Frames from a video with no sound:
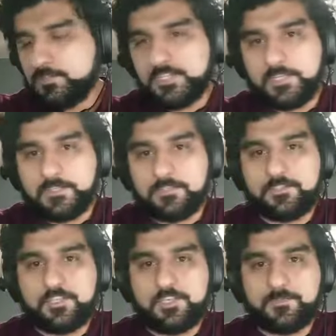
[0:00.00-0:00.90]
jellies
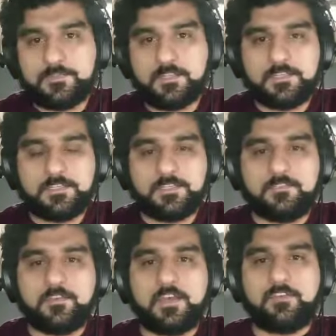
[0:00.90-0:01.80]
and jams
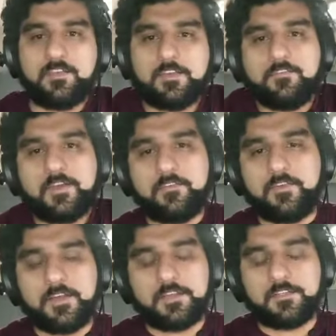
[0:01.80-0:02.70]
tend to have like a very
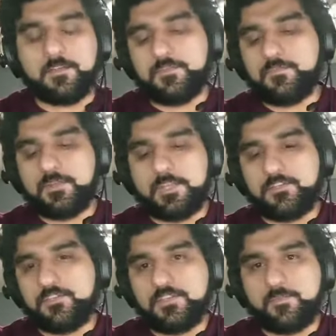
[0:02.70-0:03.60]
very close
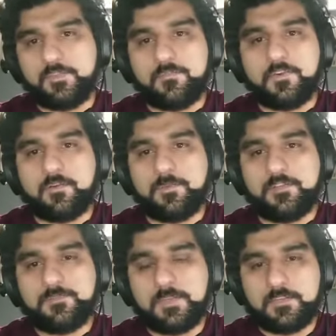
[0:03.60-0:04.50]
relationship with
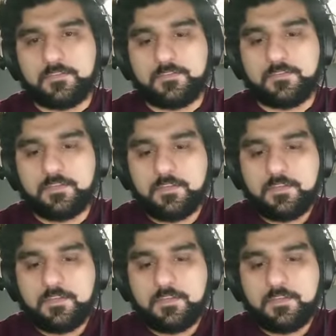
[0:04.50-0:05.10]
farmers, because